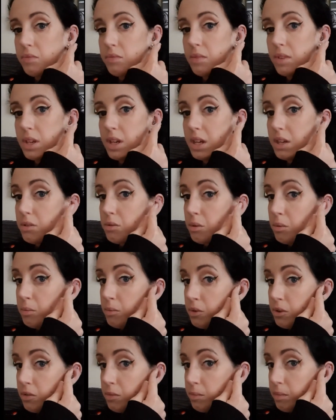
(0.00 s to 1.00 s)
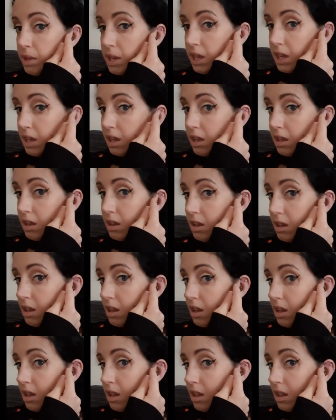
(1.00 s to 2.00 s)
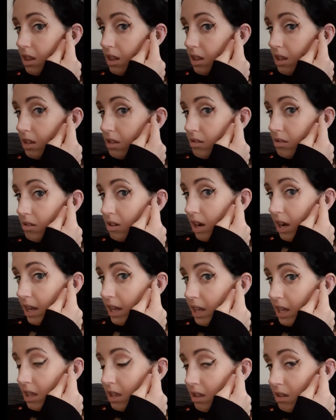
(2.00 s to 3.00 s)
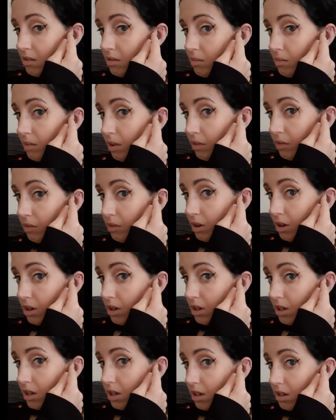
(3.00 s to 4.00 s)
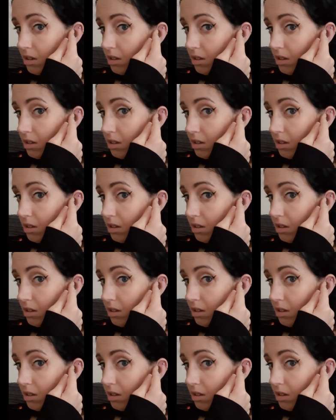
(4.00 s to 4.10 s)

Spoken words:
The next one would be this little guy here, my rook.